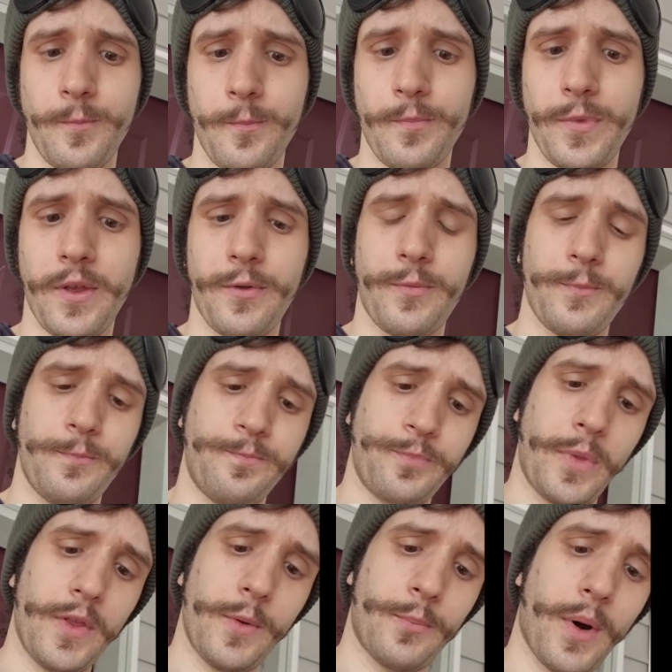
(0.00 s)
The
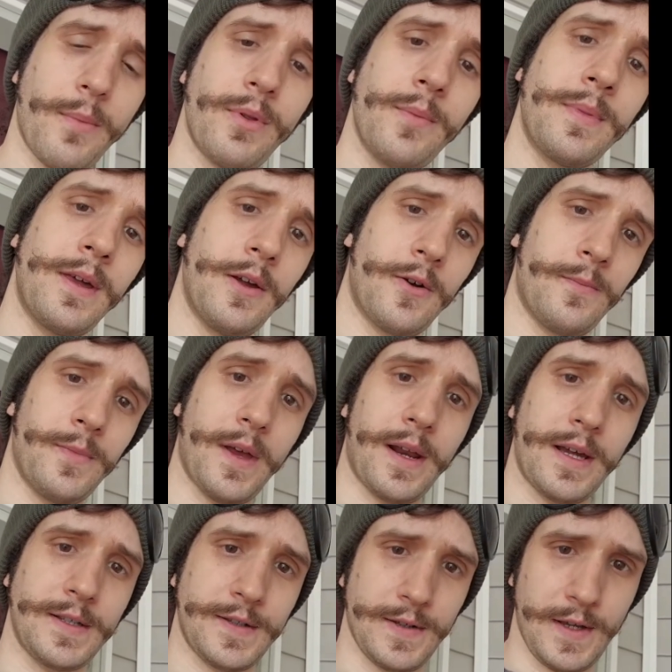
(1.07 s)
problem here that I
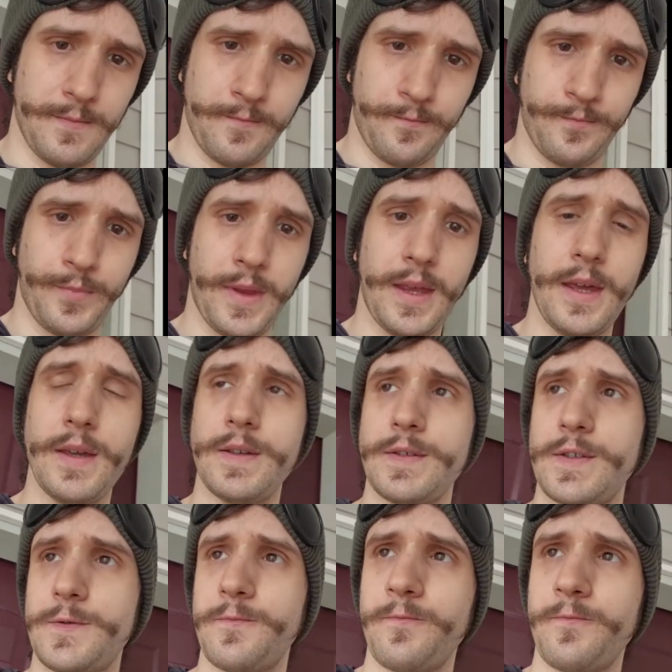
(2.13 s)
see is